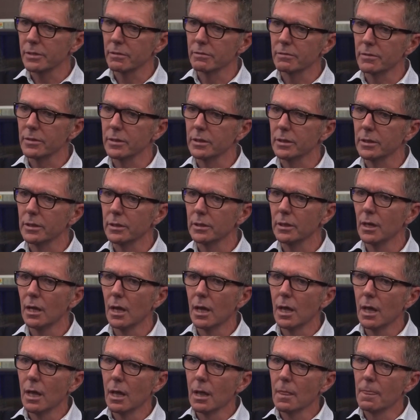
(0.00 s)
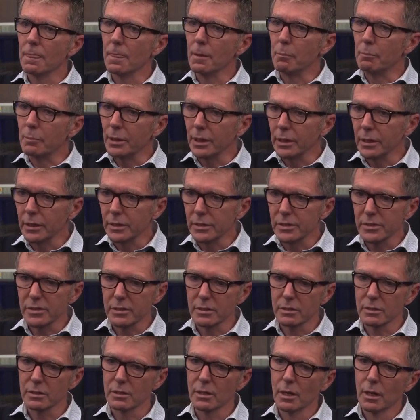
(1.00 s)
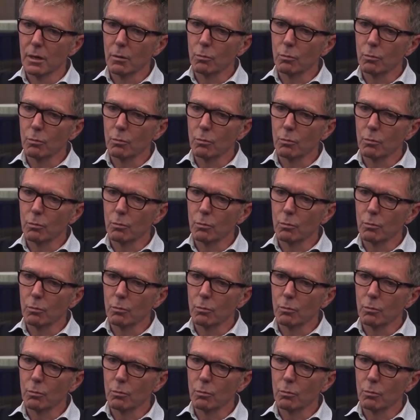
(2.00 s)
of the piece